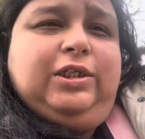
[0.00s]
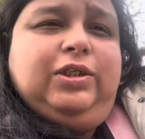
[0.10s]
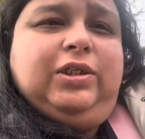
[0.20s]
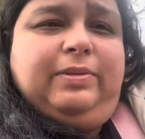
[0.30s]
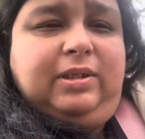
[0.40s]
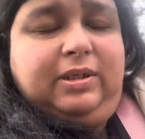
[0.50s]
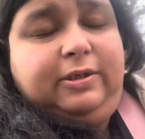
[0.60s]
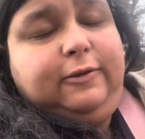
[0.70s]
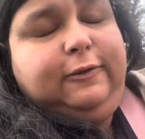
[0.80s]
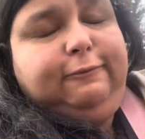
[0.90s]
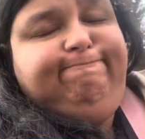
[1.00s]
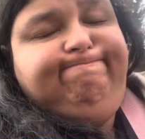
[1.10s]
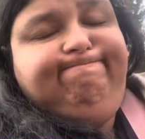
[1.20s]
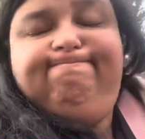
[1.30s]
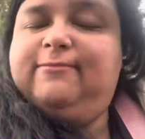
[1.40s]
to something else.
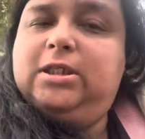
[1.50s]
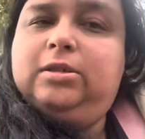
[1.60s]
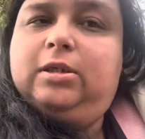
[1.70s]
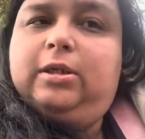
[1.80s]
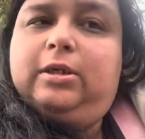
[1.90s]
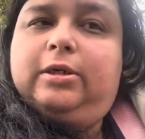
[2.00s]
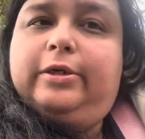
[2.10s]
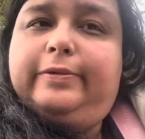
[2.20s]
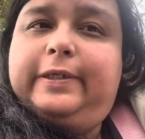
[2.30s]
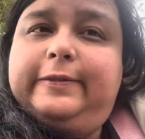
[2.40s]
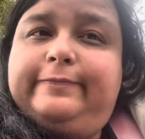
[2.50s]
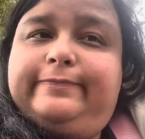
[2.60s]
Oh well.